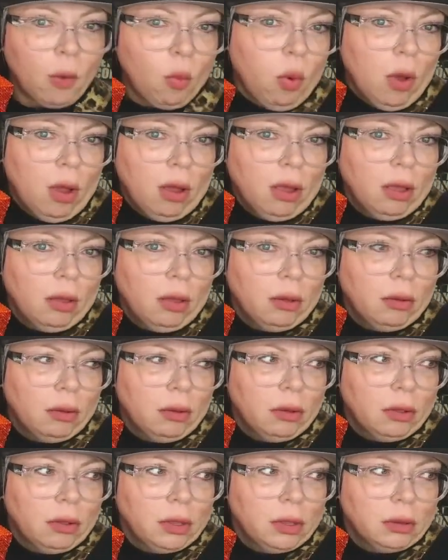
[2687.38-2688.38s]
what?
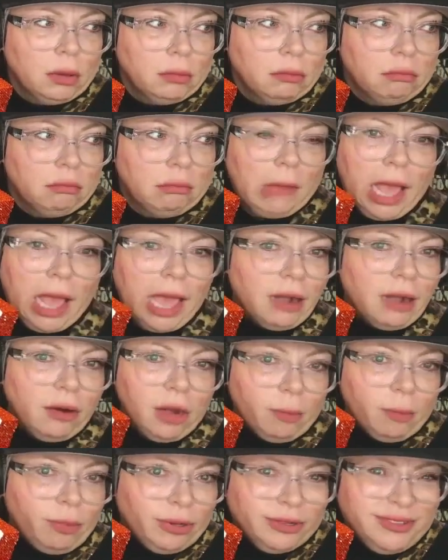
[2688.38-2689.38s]
I
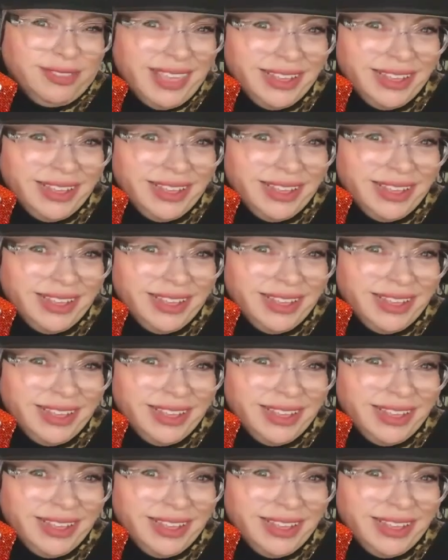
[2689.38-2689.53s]
don't know. Put